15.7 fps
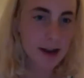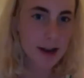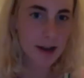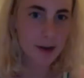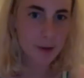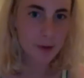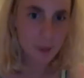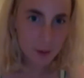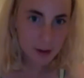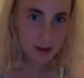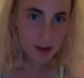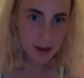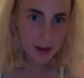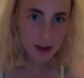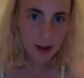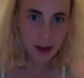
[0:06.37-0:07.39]
Now,
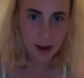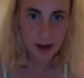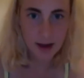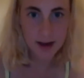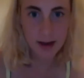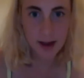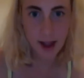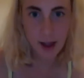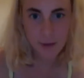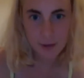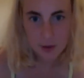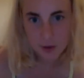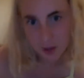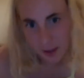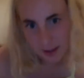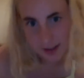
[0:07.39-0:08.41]
I haven't
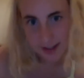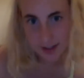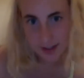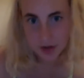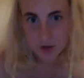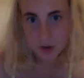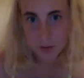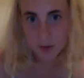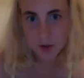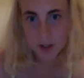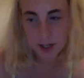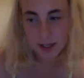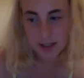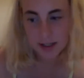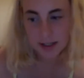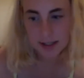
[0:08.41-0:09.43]
tried to astral
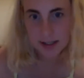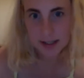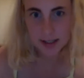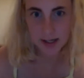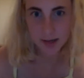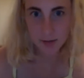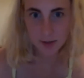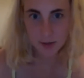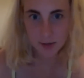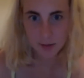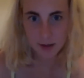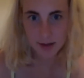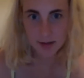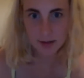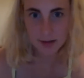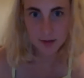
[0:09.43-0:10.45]
project in a couple of
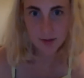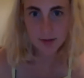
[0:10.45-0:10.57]
months.